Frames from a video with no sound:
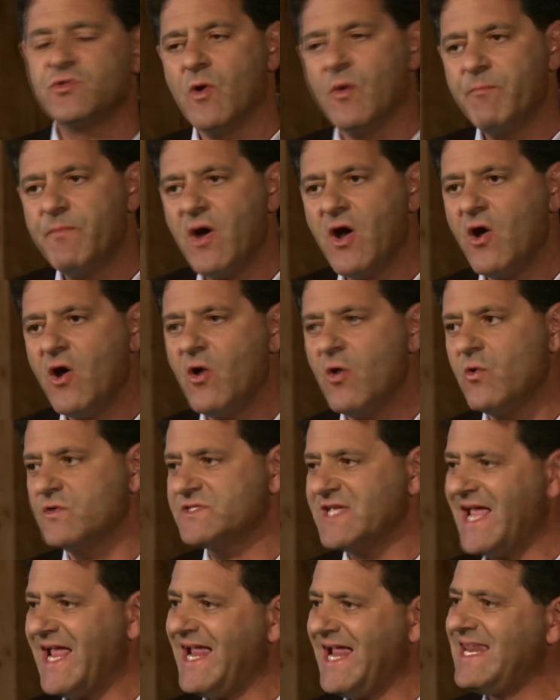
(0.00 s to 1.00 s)
who
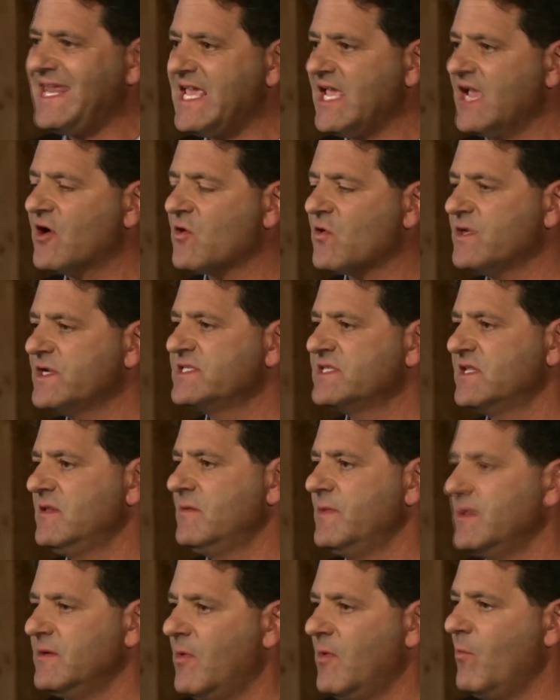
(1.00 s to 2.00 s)
oppose any increase in
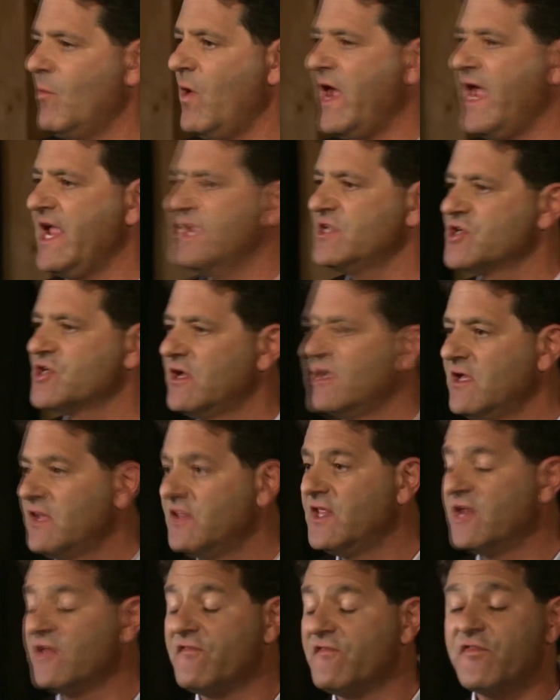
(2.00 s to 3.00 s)
the minimum wage
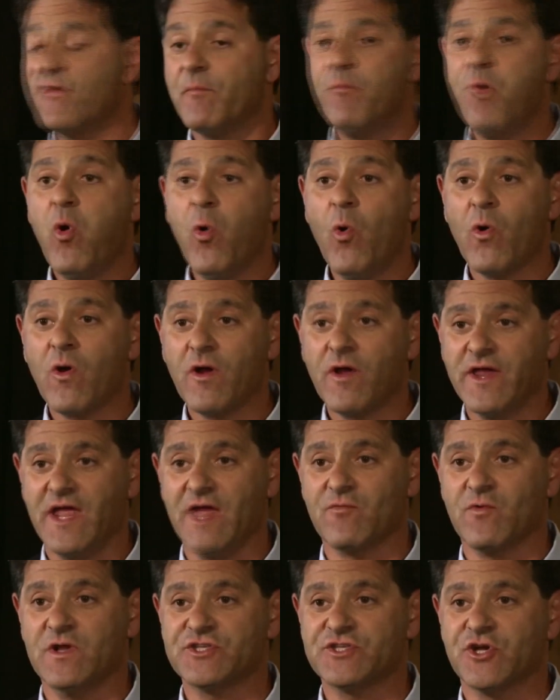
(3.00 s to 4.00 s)
that if the poor
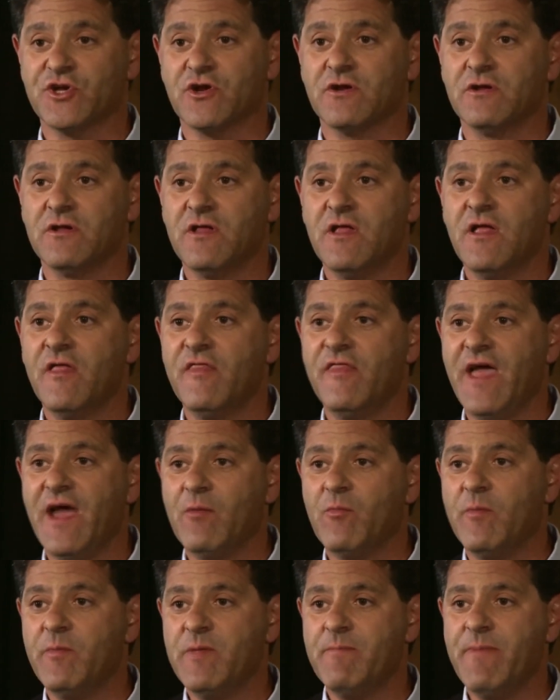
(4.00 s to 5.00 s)
get richer,
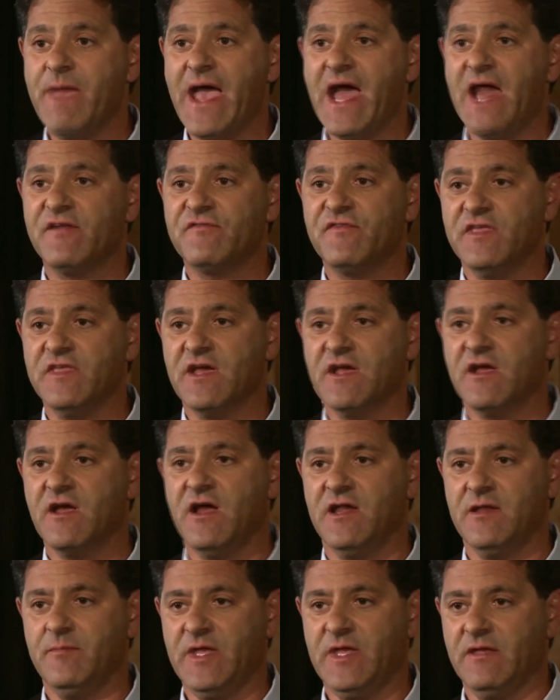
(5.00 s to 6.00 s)
that will be bad for the
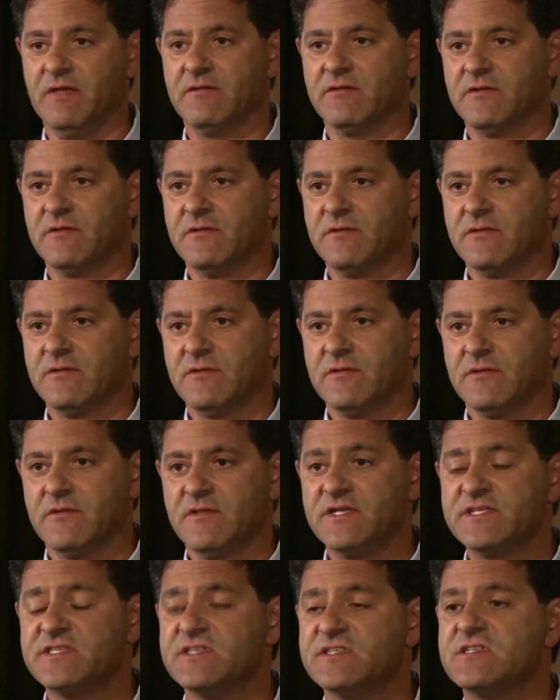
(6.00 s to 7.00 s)
economy.
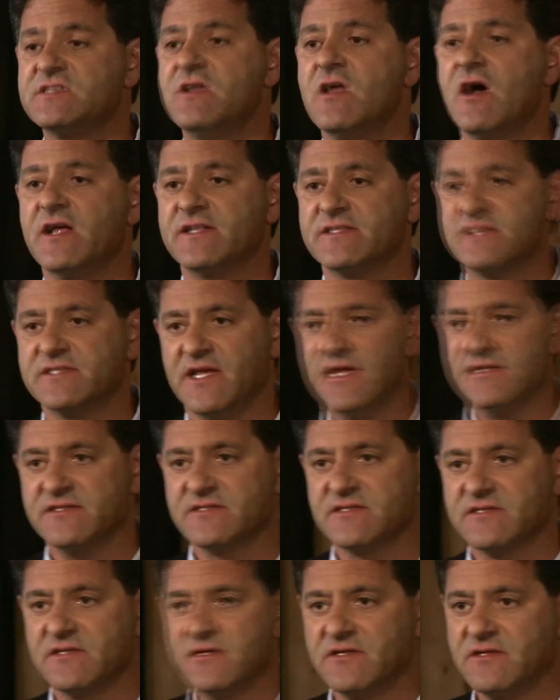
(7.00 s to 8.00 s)
This is
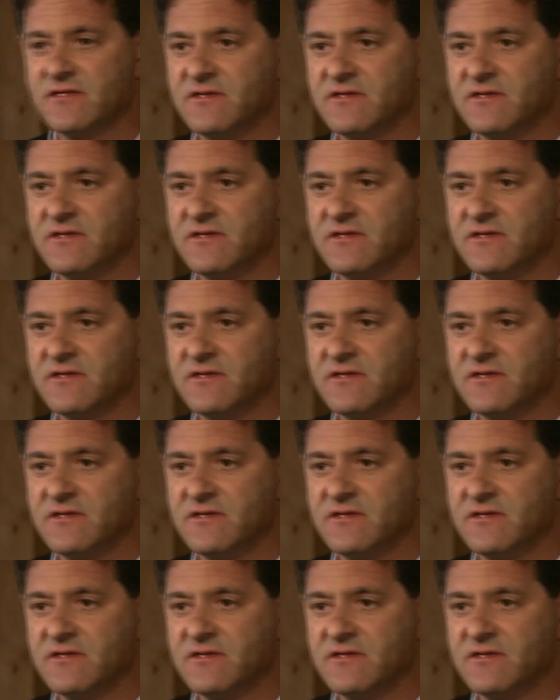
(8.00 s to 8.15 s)
nonsense.